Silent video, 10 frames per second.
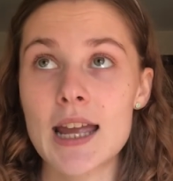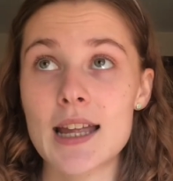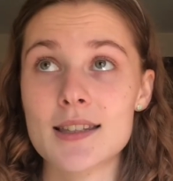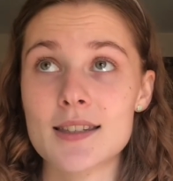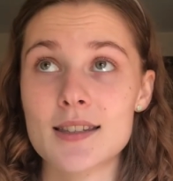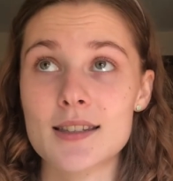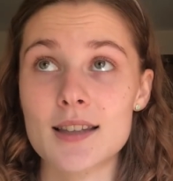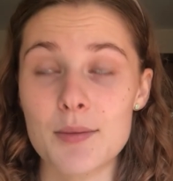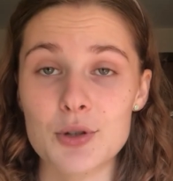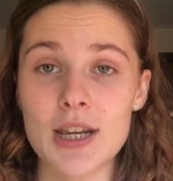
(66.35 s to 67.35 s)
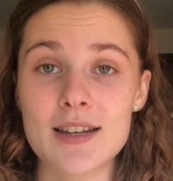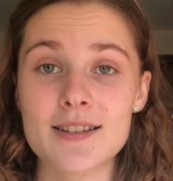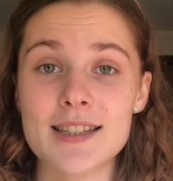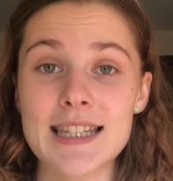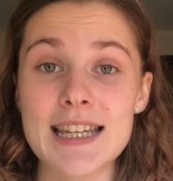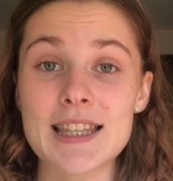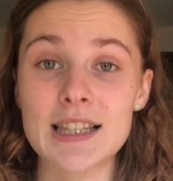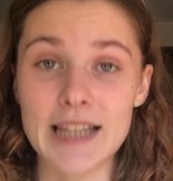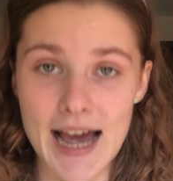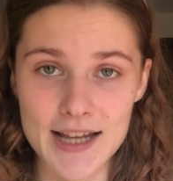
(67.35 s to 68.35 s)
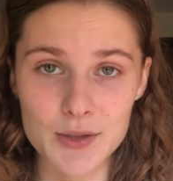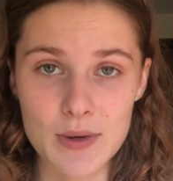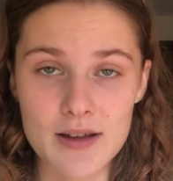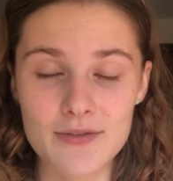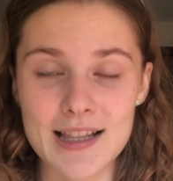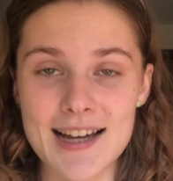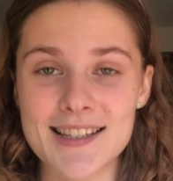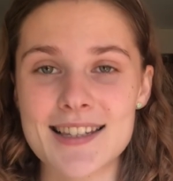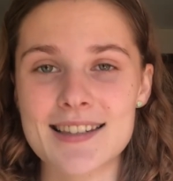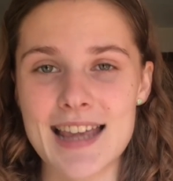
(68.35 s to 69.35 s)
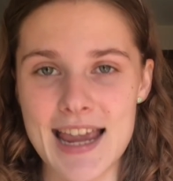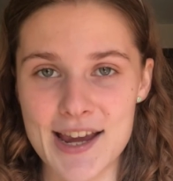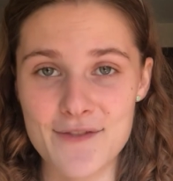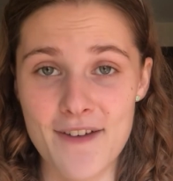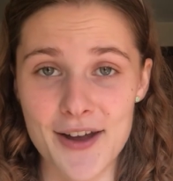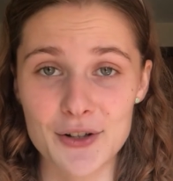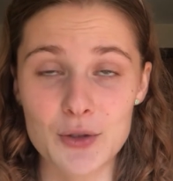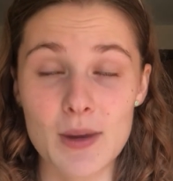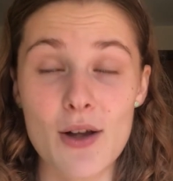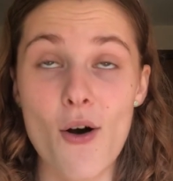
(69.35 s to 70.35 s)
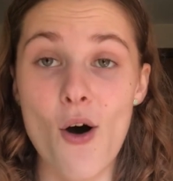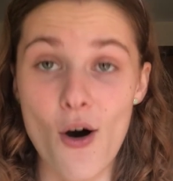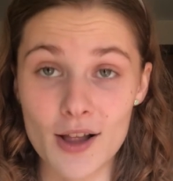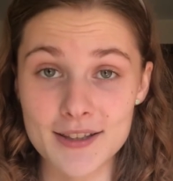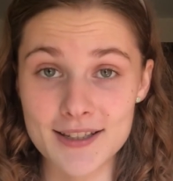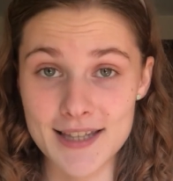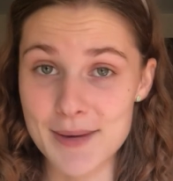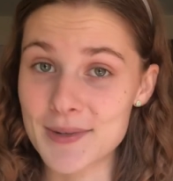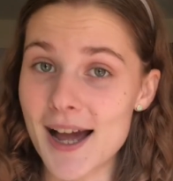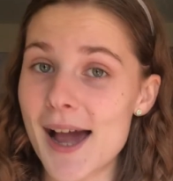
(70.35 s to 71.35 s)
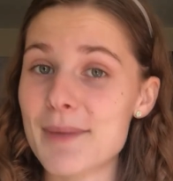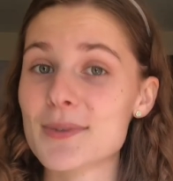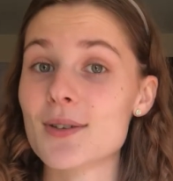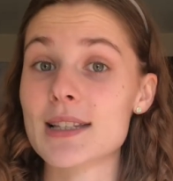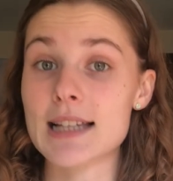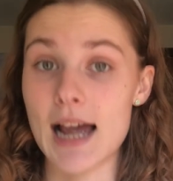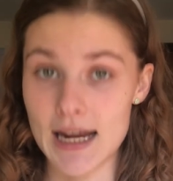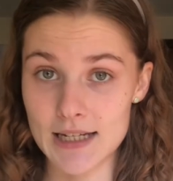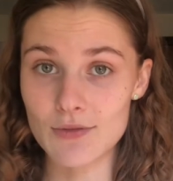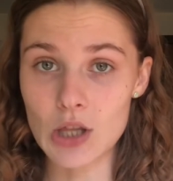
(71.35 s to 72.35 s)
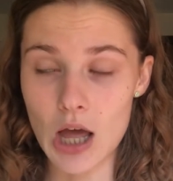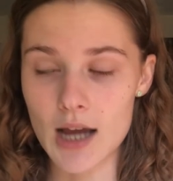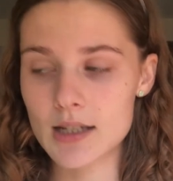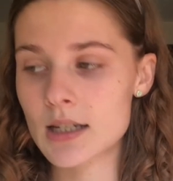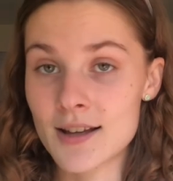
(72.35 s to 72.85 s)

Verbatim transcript: it's simultaneously the last week of classes and finals week all at the same time, so it's kind of a lot.